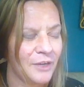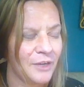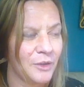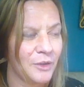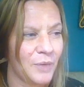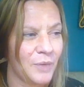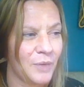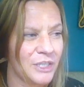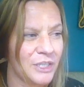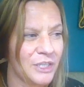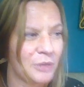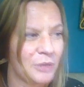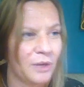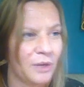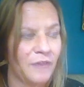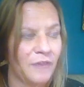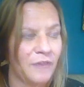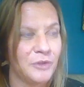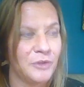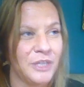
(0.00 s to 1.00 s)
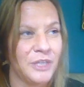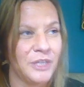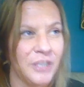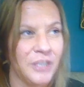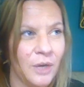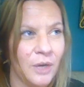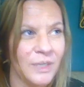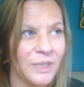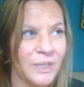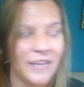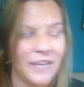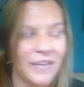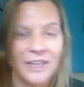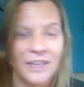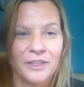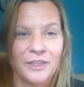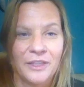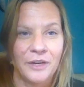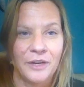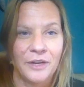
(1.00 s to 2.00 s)
you know, the ones who are off doing yoga,
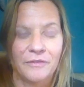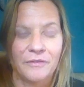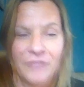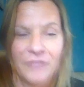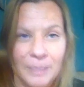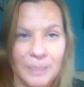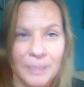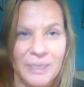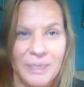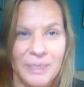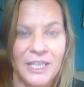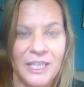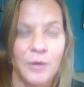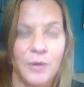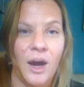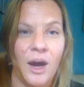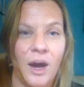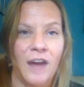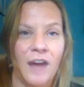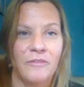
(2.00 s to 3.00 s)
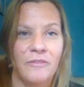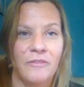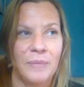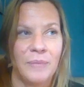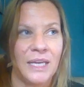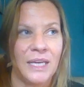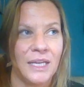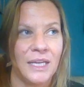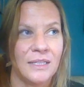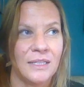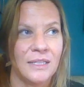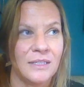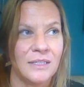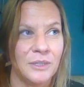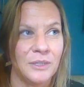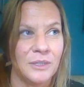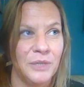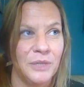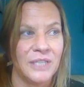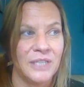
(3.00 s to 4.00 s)
then they're flipping you off
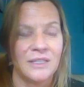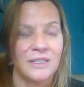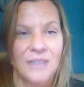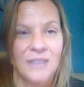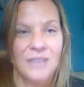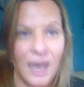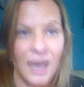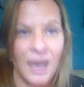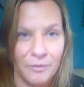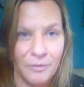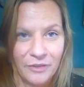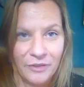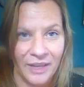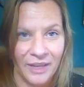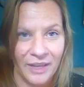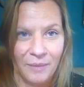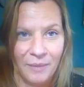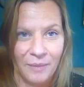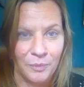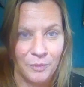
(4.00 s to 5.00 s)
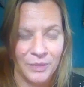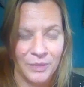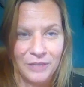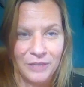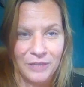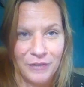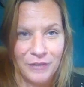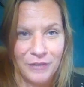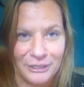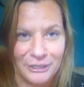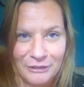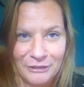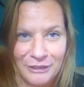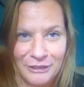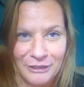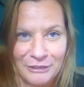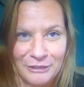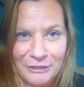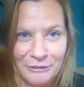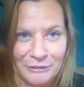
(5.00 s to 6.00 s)
because you didn't stop for them when they tried to
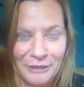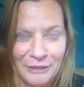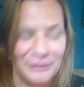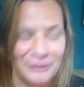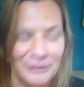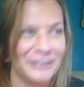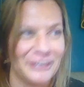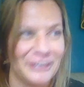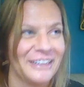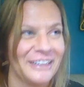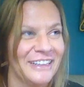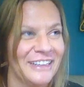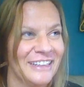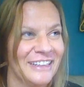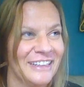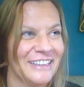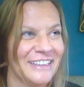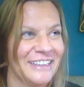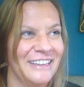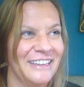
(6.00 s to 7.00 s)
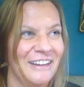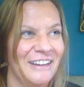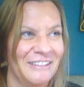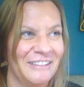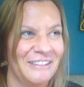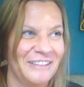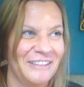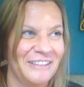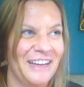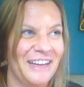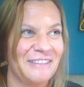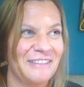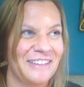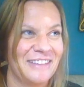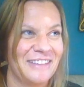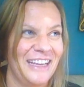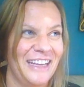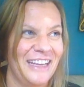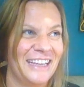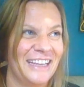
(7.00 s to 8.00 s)
cross the road or, you know, or
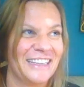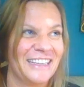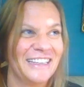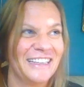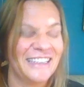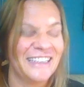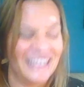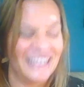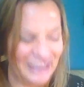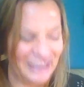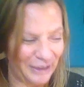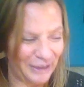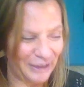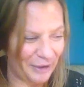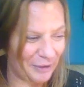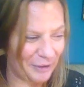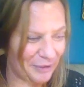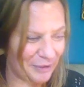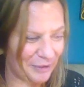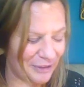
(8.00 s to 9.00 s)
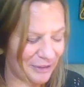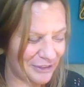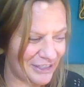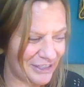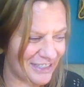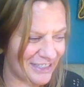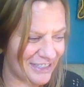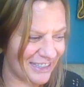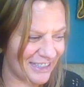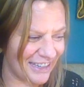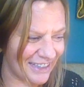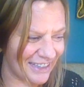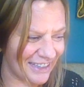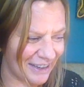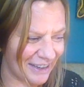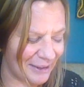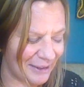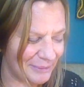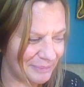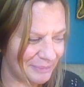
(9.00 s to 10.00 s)
whatever. Like, you know, you're just
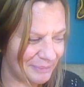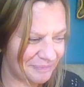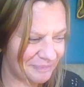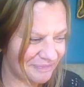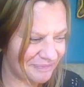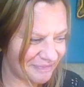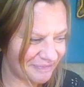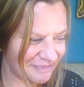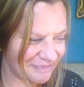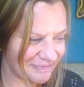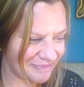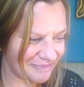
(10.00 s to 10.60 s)
like, um,